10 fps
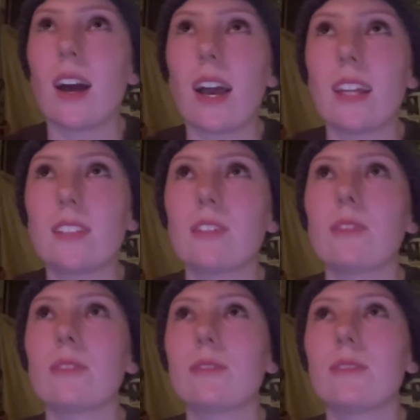I
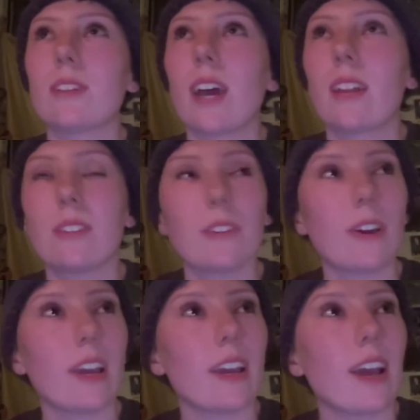don't I don't know.
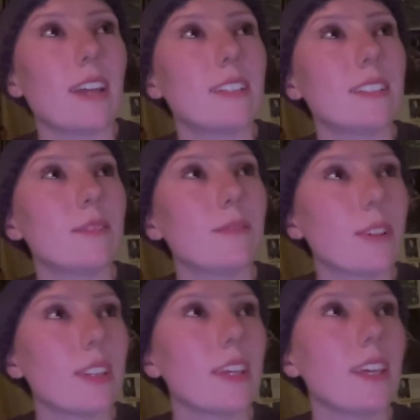I didn't
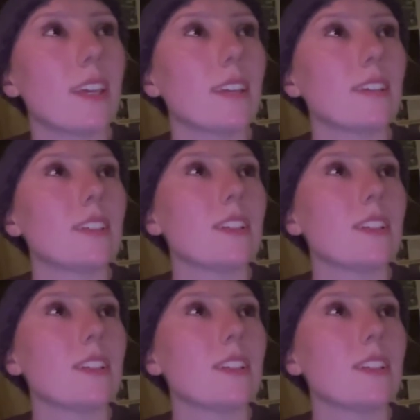really